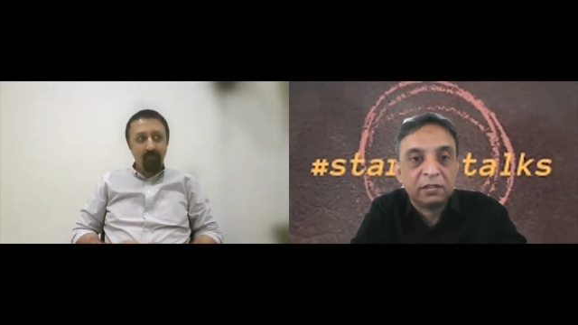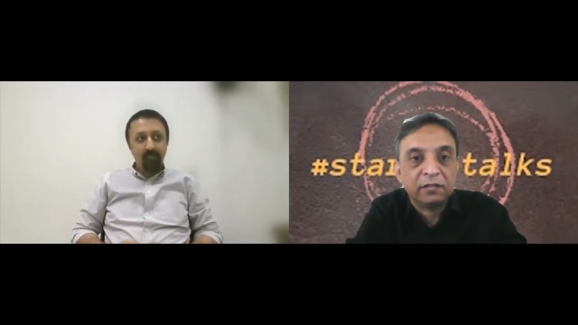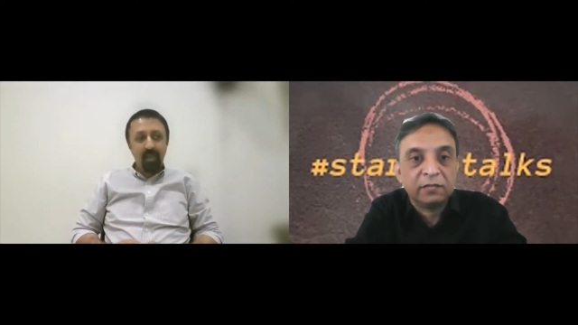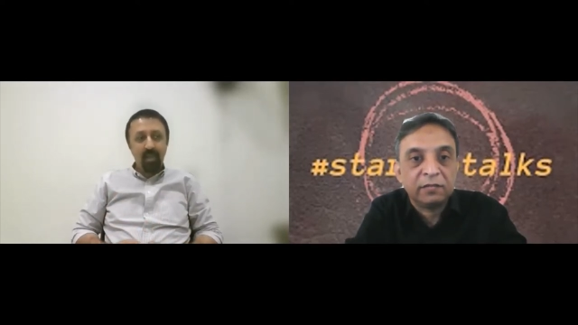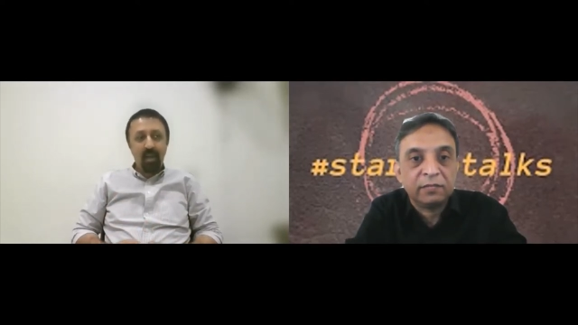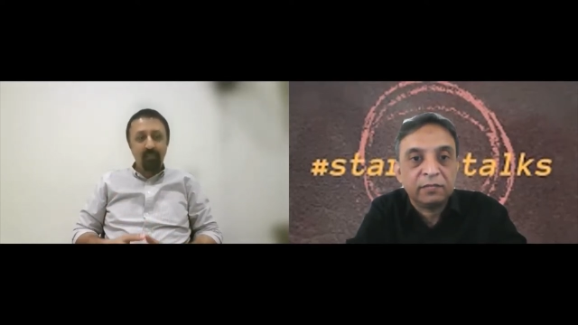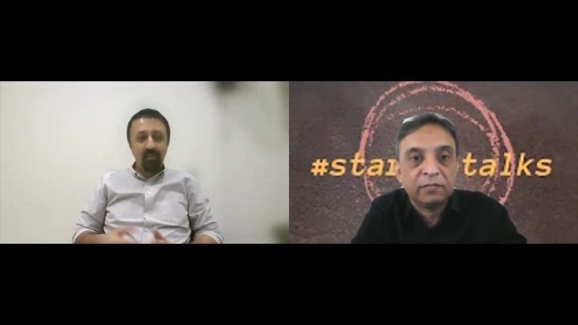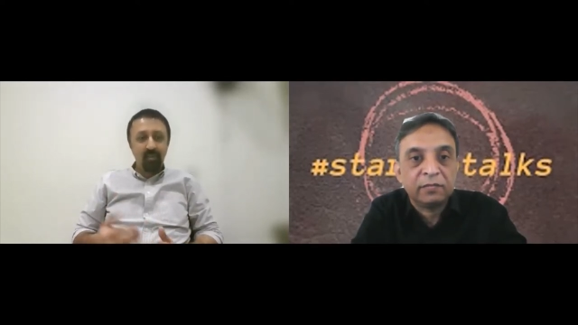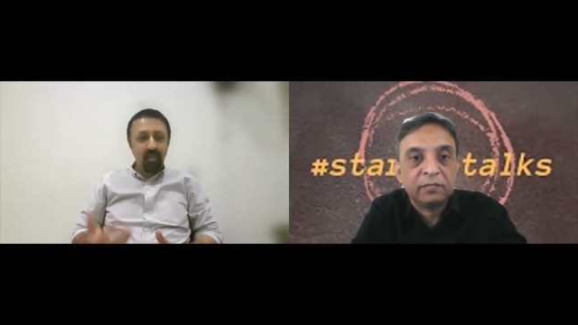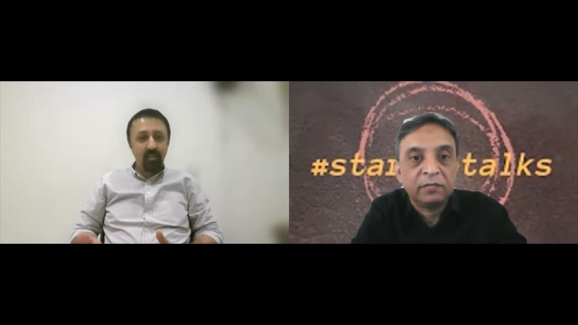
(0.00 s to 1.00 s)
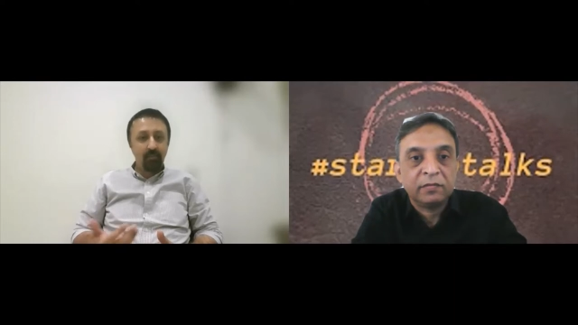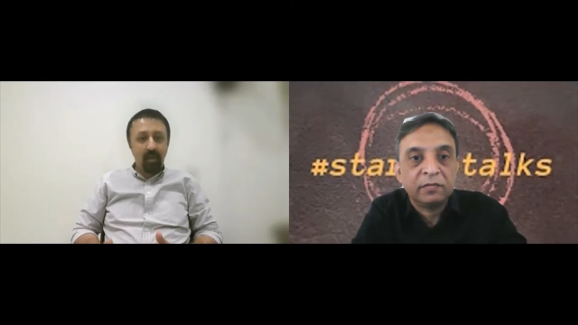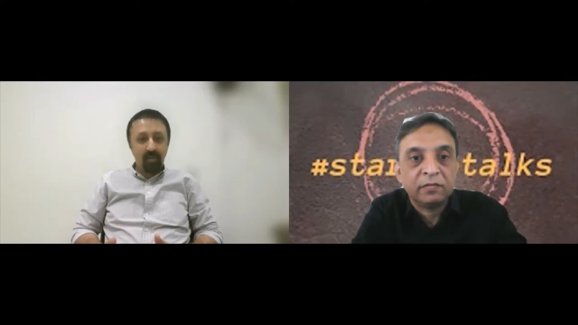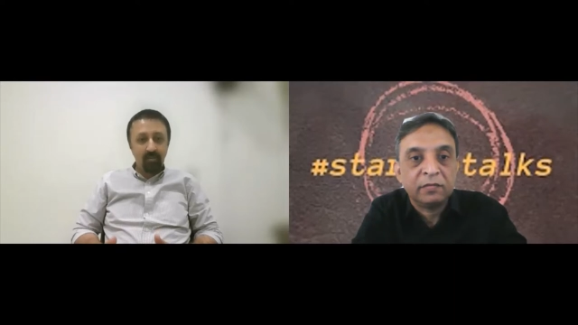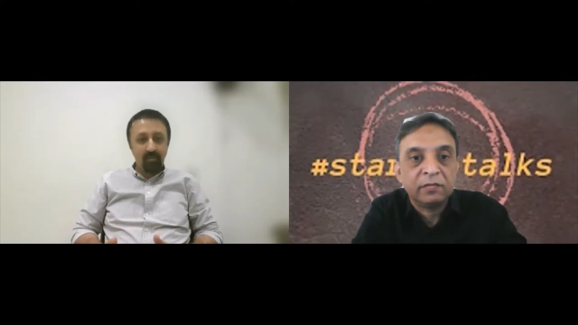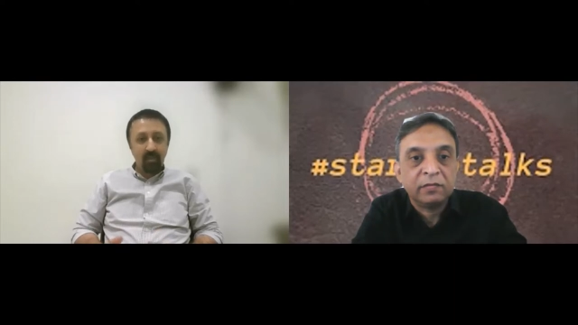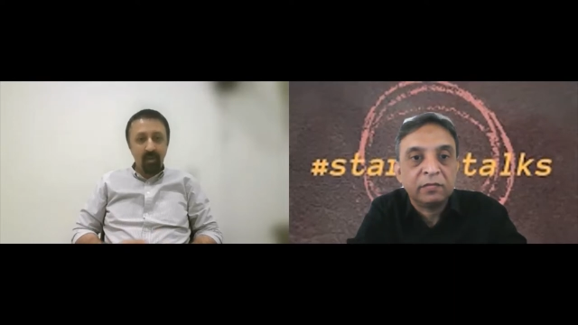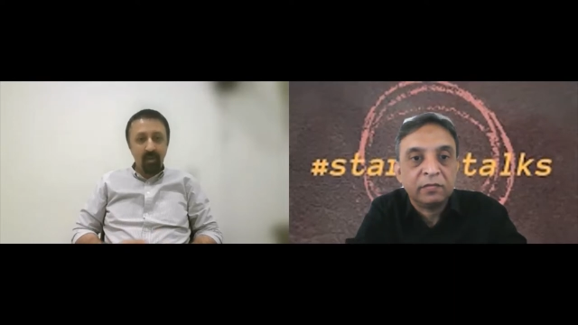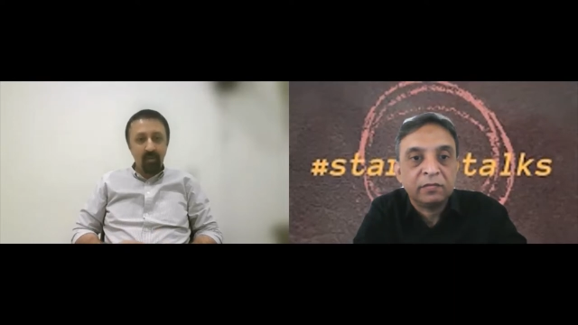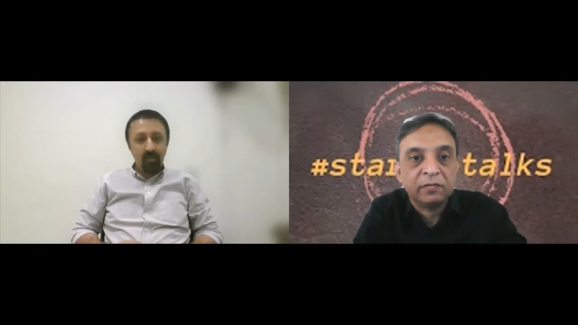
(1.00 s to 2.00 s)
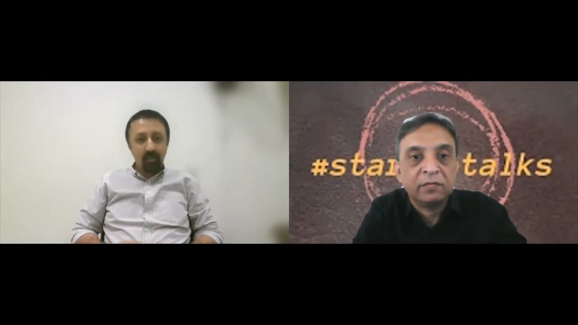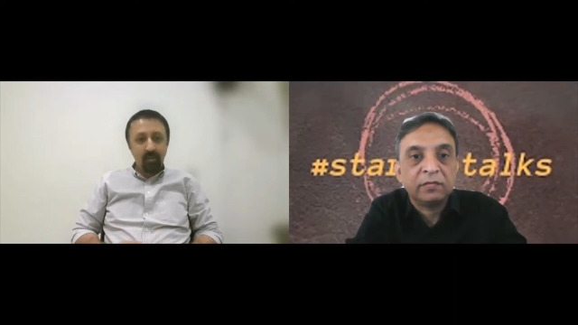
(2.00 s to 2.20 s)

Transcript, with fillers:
Speaker 1: they have a need in Pakistan